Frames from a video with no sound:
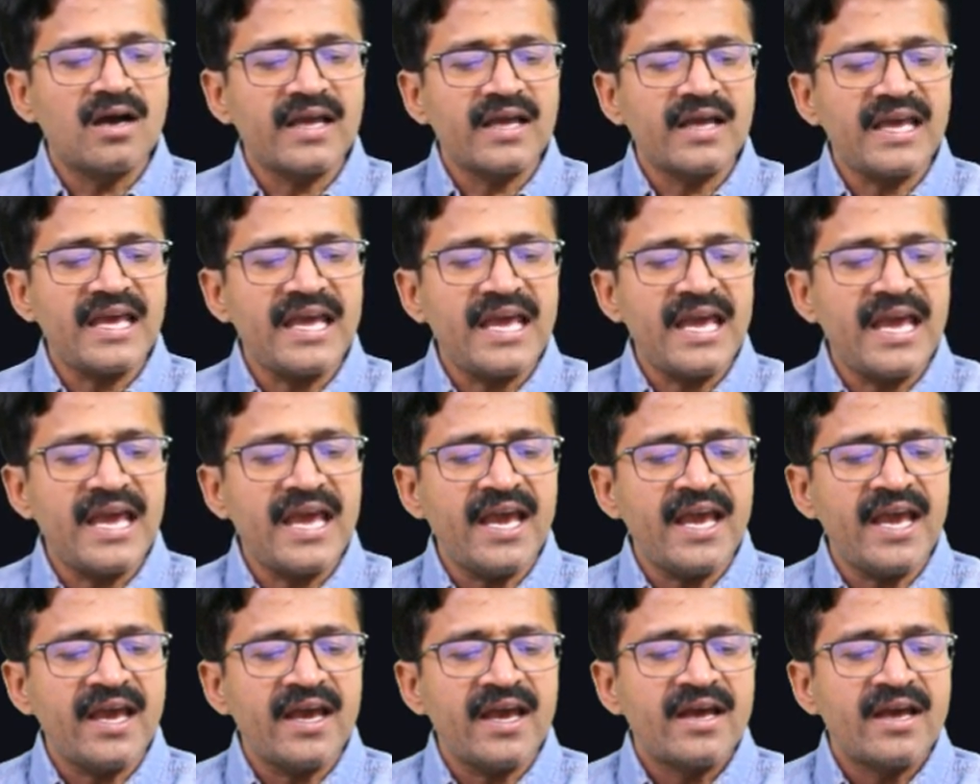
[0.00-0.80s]

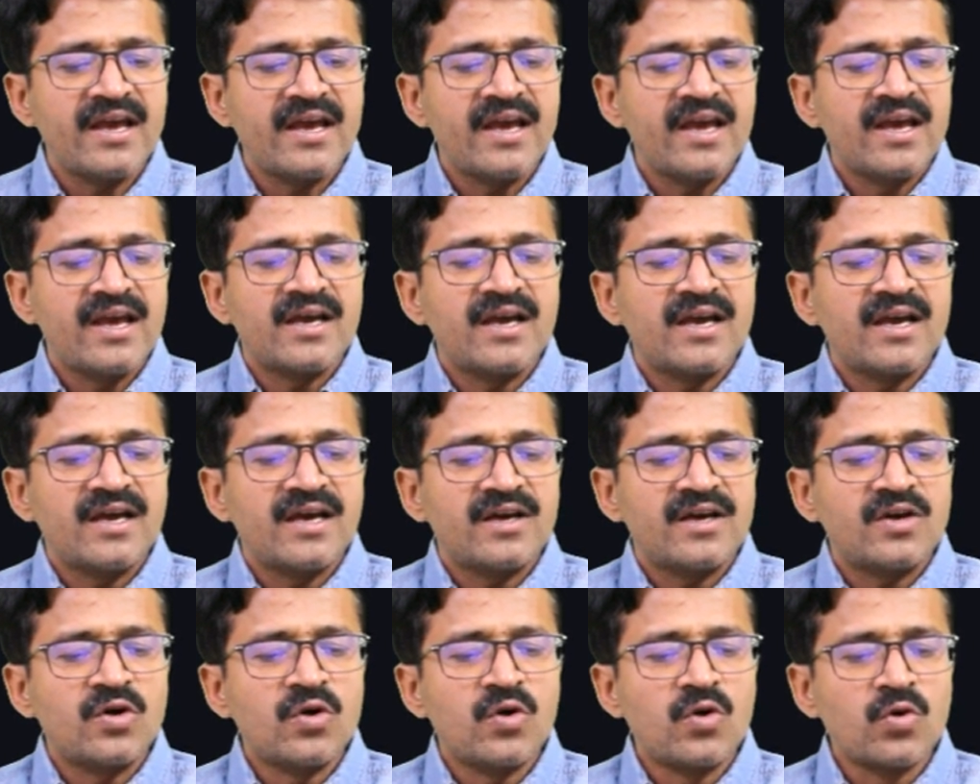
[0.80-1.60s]
a
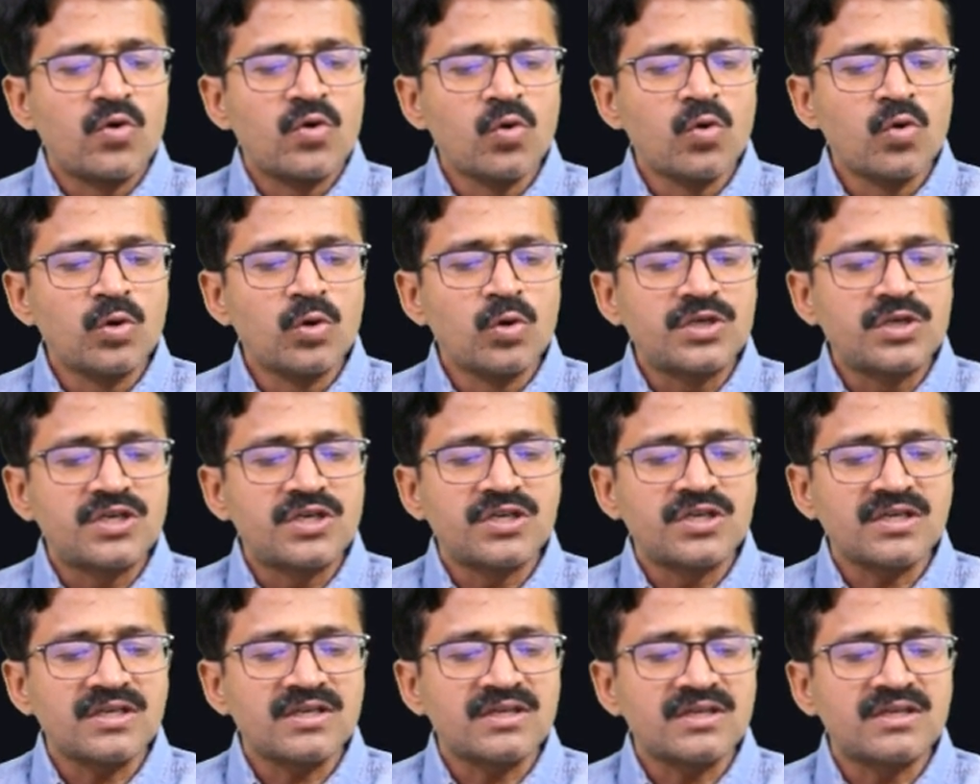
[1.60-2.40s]
root
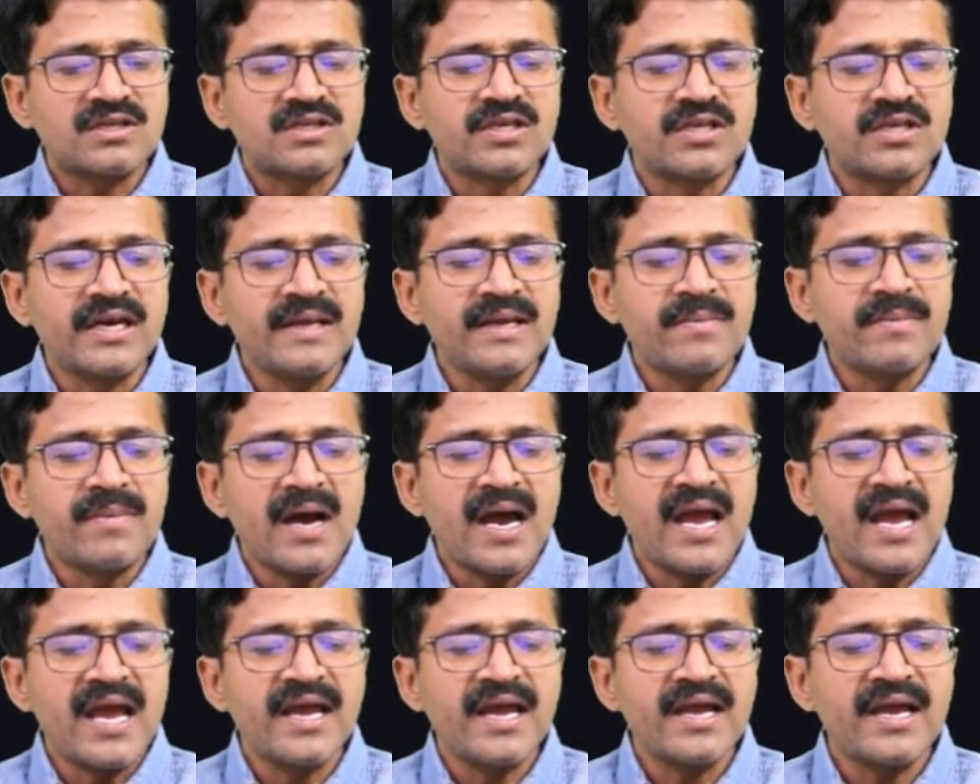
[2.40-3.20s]
3
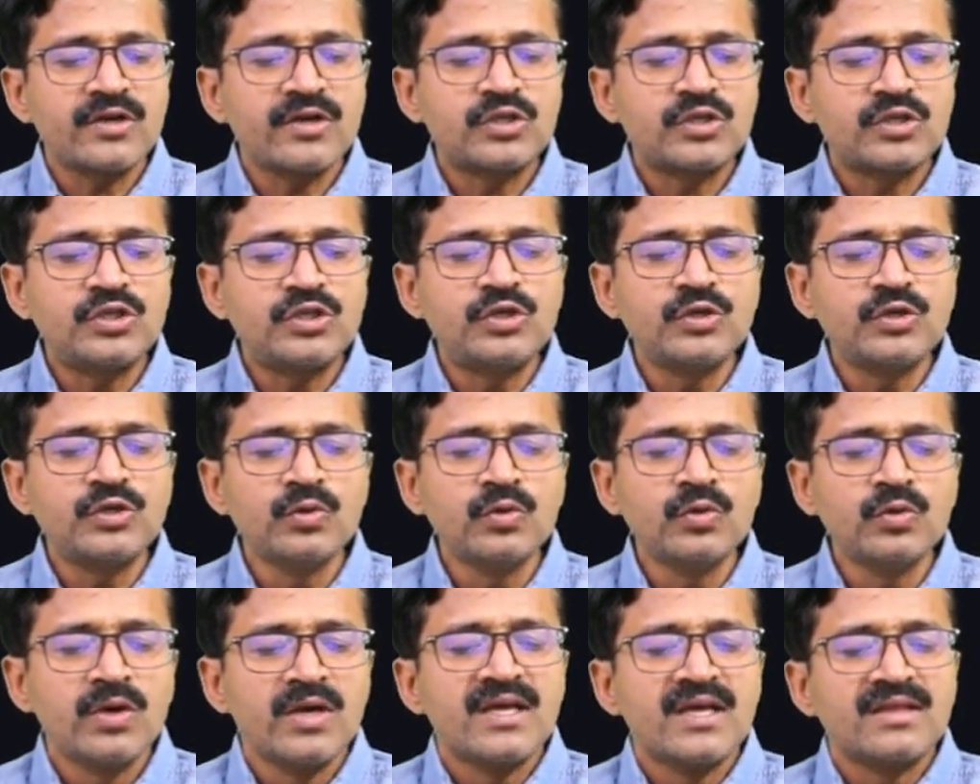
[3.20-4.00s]
by
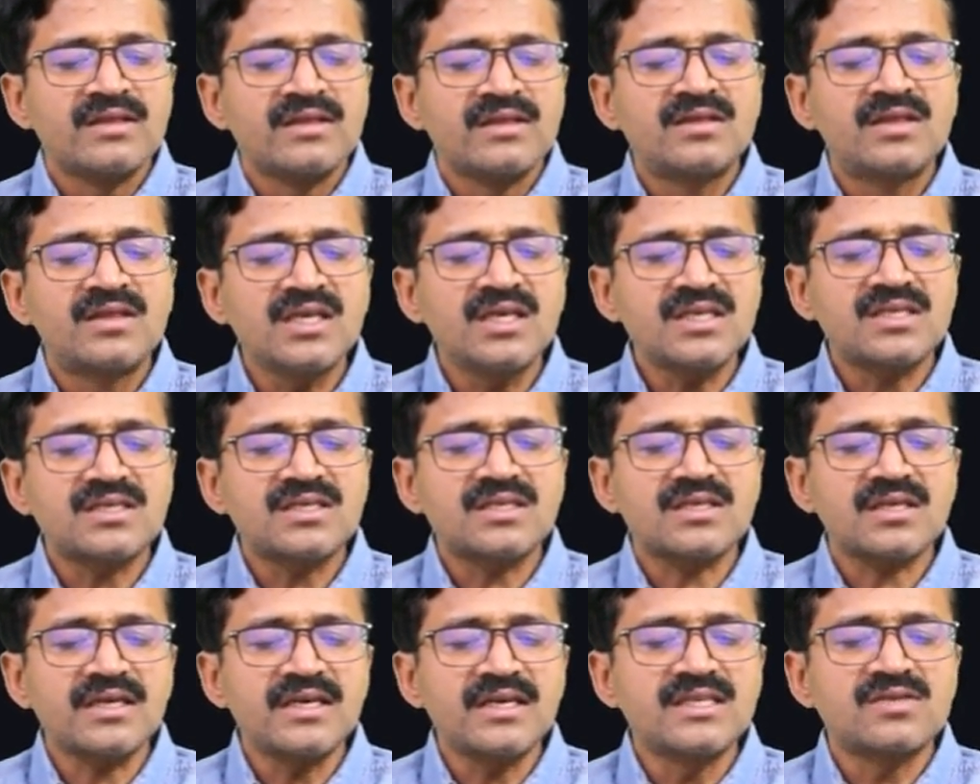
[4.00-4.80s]
2.
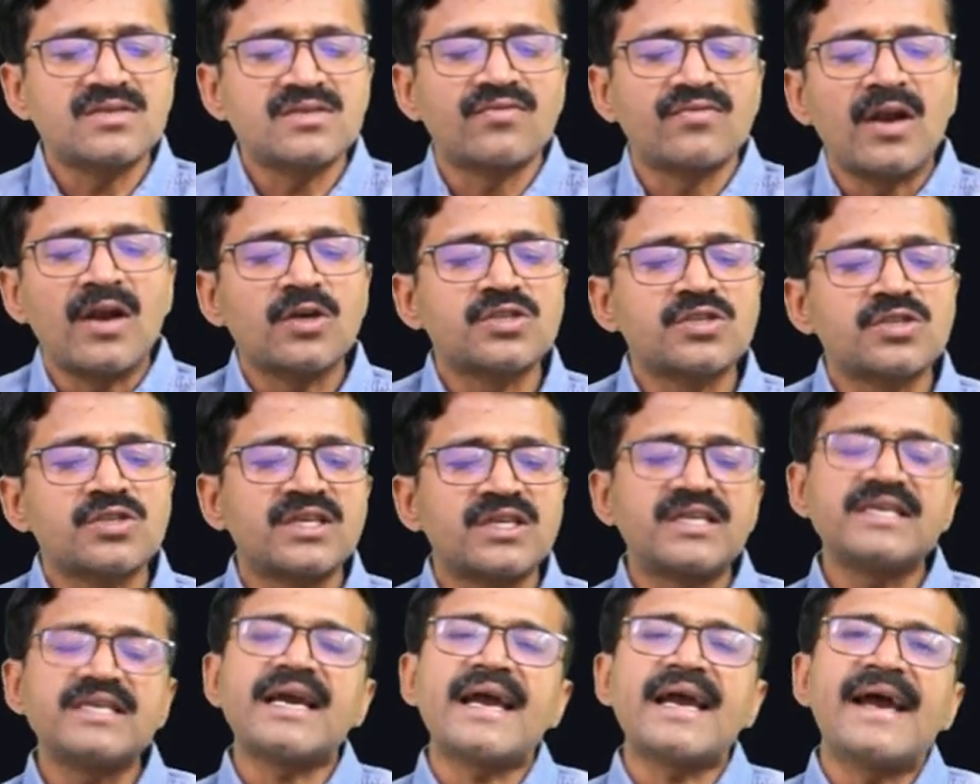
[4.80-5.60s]
This is
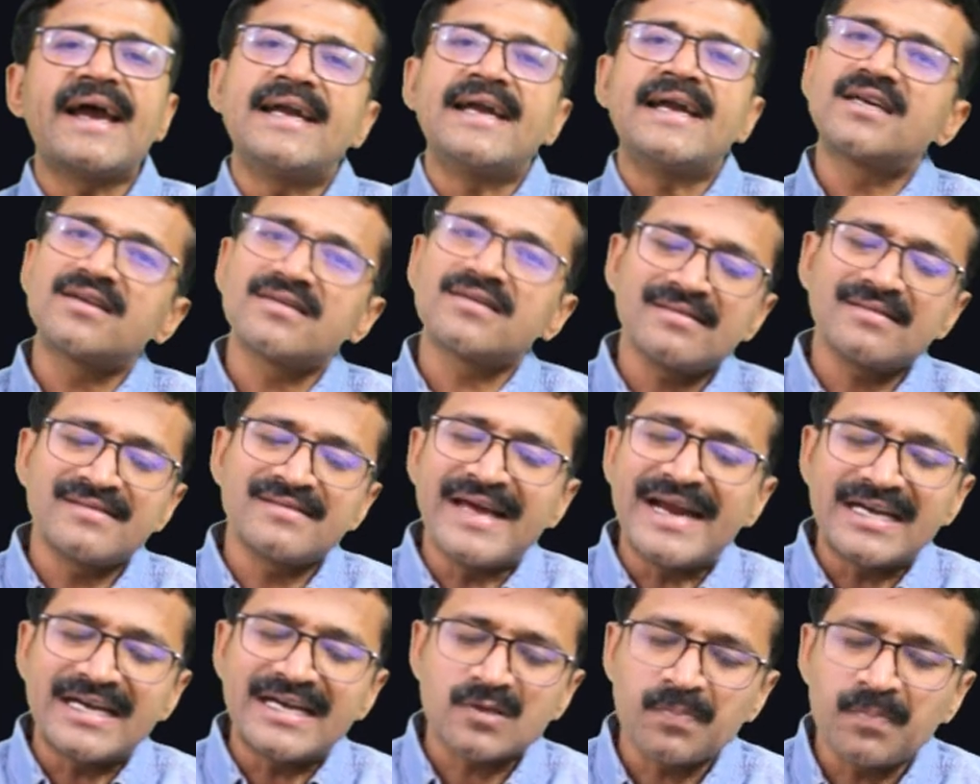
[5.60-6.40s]
velocity at
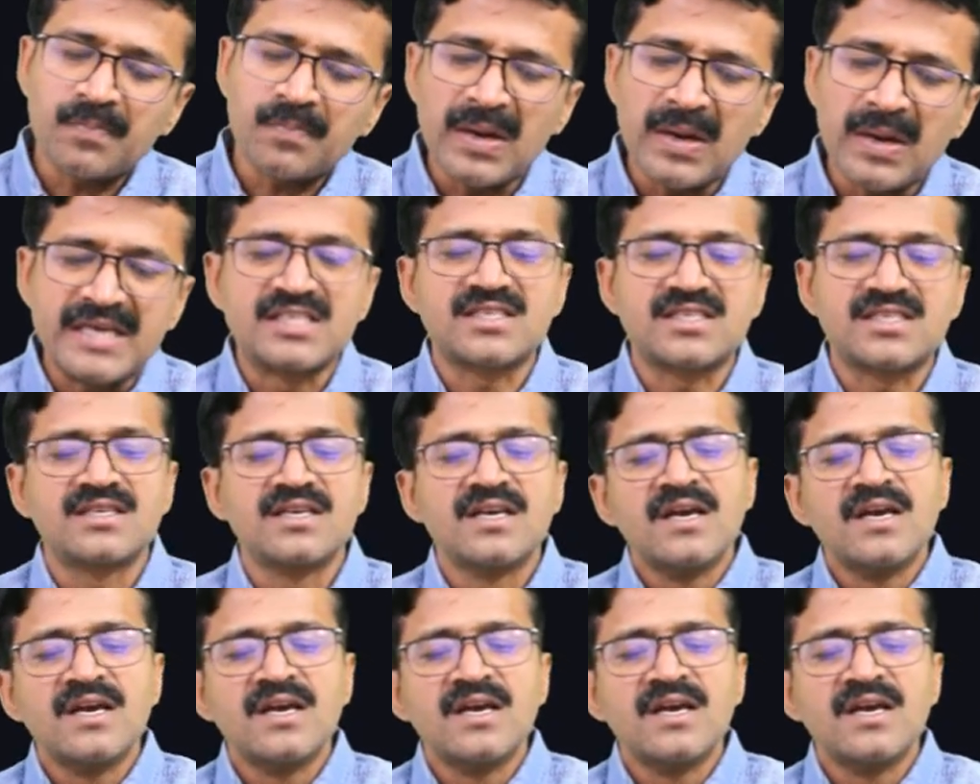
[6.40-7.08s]
that place.